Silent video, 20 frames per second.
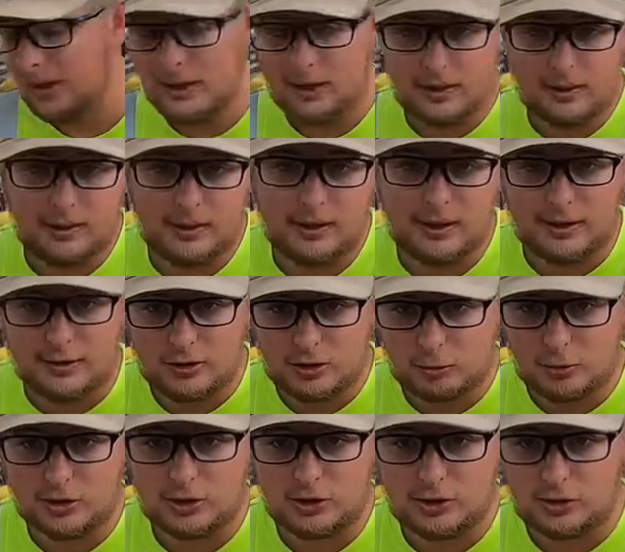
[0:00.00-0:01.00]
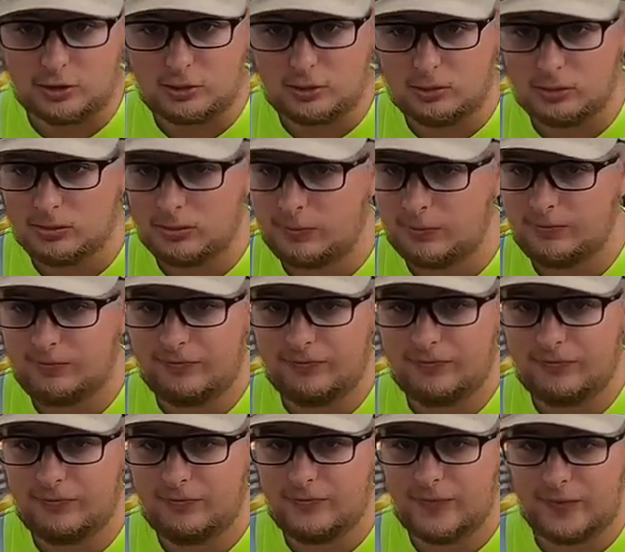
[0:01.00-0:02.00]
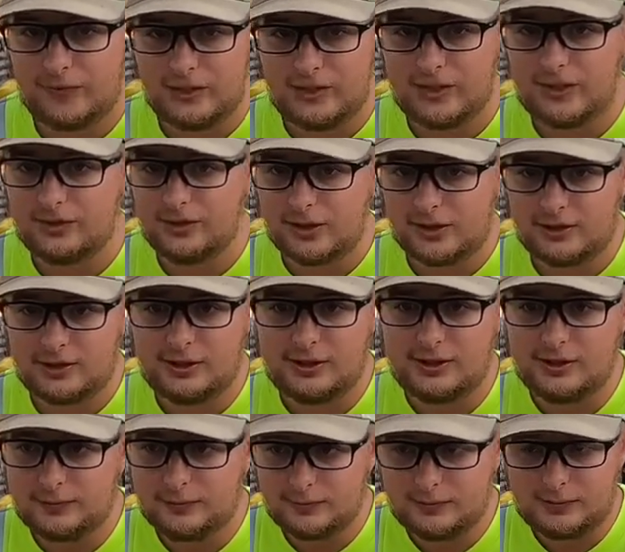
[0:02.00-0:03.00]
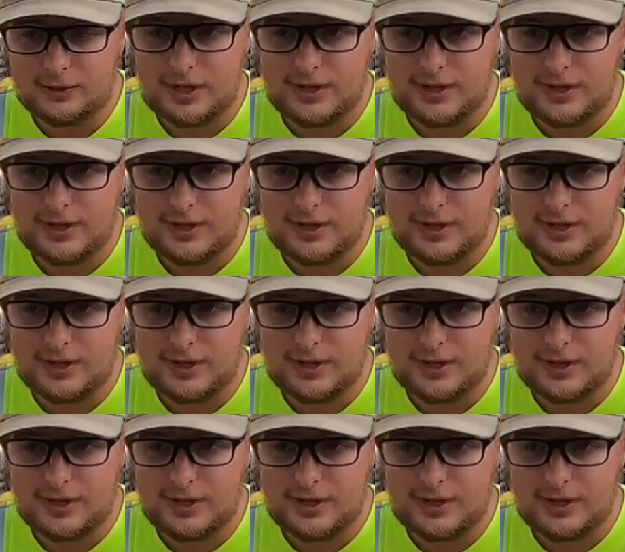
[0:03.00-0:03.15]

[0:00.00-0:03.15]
ahead and switch to 15, 16,